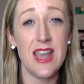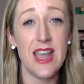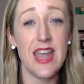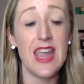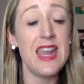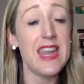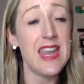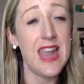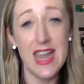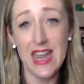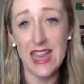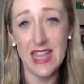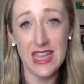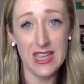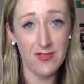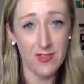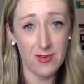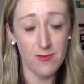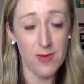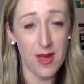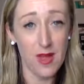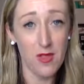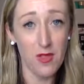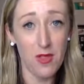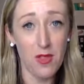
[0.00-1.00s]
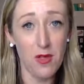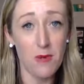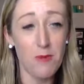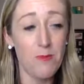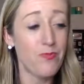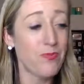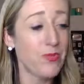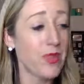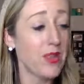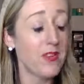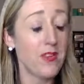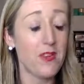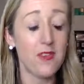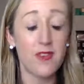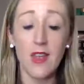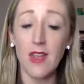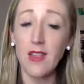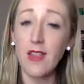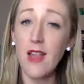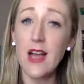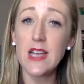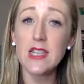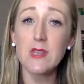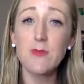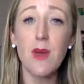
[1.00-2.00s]
in any given month. So say
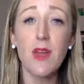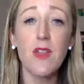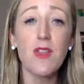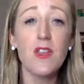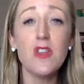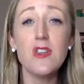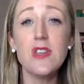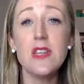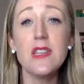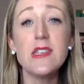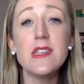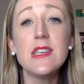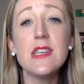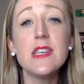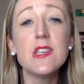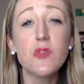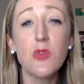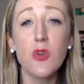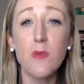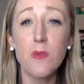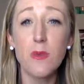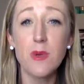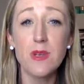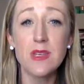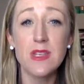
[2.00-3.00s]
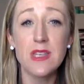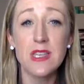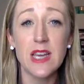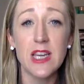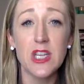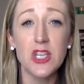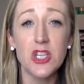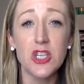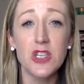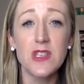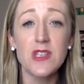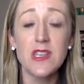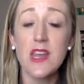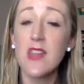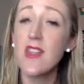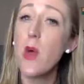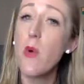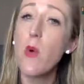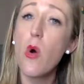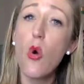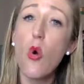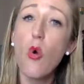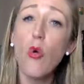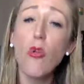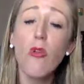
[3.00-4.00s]
last month you did 6 group presentations and they were
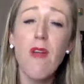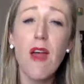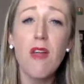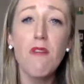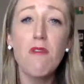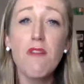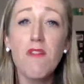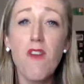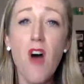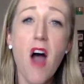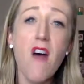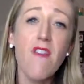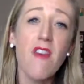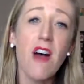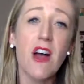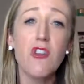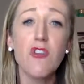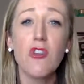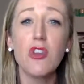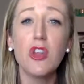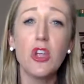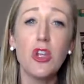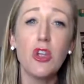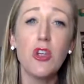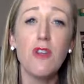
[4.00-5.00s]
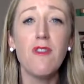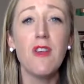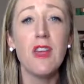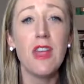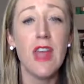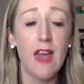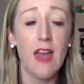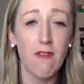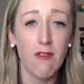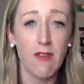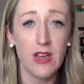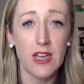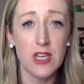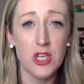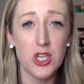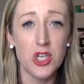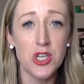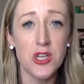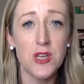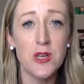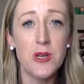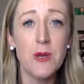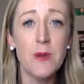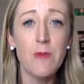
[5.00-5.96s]
all around 500 QV average.